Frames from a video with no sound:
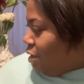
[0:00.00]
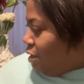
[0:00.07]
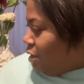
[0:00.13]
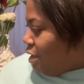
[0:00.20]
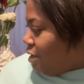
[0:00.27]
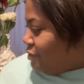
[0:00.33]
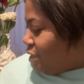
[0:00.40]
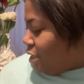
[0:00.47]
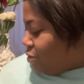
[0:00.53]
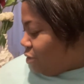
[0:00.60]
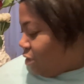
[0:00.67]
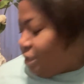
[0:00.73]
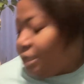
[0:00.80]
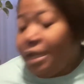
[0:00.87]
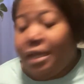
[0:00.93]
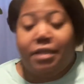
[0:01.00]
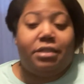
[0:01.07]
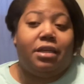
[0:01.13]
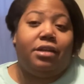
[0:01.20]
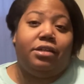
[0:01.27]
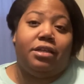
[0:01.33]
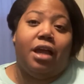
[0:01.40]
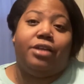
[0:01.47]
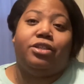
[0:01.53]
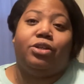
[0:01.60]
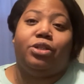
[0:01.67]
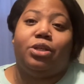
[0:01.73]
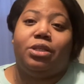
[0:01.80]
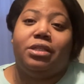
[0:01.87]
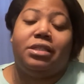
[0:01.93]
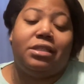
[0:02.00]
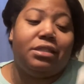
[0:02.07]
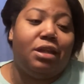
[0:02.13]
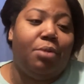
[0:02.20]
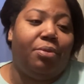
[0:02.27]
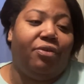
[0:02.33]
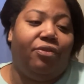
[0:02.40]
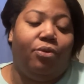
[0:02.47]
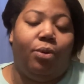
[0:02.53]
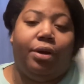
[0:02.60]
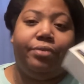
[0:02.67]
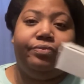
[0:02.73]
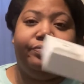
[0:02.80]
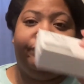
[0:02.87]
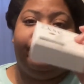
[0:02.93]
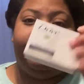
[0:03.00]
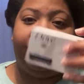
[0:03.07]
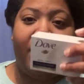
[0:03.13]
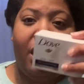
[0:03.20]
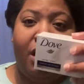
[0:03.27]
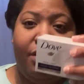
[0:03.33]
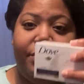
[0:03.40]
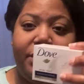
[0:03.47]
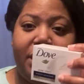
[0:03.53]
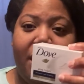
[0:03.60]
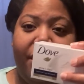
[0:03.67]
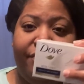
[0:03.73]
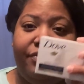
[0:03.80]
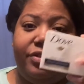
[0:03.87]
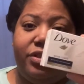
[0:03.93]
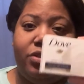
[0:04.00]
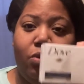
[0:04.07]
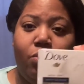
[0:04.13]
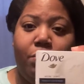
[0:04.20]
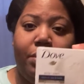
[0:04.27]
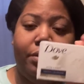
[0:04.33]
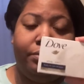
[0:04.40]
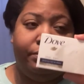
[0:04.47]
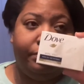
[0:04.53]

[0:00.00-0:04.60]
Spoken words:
gloves, lotion, and hand sanitizer. So this is number 4. I always have soap.